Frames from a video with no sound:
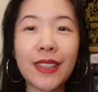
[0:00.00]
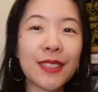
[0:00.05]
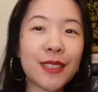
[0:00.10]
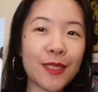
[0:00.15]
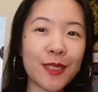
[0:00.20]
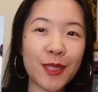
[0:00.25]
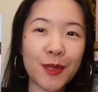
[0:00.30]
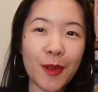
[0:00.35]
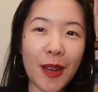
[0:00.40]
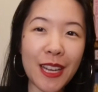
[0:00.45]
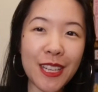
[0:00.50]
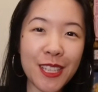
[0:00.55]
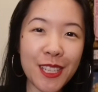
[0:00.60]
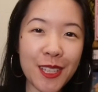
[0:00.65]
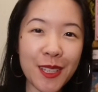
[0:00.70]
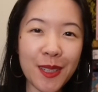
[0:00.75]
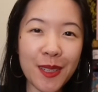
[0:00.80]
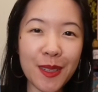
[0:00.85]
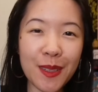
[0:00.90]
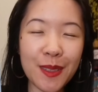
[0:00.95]
So it's why
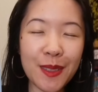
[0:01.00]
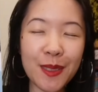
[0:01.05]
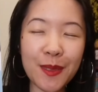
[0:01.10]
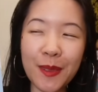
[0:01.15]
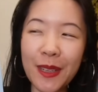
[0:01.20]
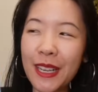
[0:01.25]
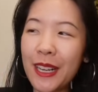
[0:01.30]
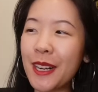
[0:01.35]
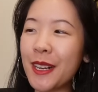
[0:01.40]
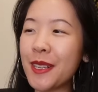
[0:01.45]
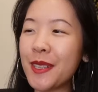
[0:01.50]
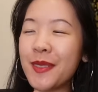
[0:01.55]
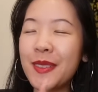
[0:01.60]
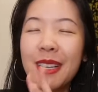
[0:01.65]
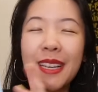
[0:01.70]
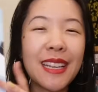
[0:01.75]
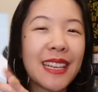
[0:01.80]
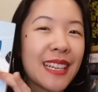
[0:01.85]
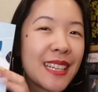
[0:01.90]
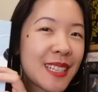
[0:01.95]
choose one
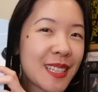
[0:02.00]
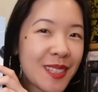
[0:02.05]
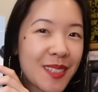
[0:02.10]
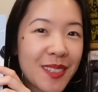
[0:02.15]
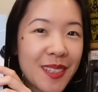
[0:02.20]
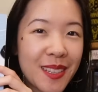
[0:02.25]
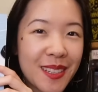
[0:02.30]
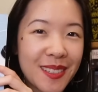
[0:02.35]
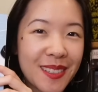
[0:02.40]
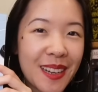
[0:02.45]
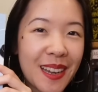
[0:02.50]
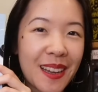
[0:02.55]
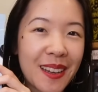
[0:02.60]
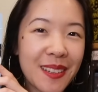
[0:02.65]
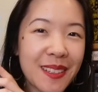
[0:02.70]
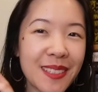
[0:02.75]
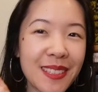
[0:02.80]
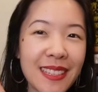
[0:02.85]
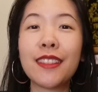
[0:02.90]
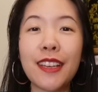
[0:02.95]
heroine, two heroes.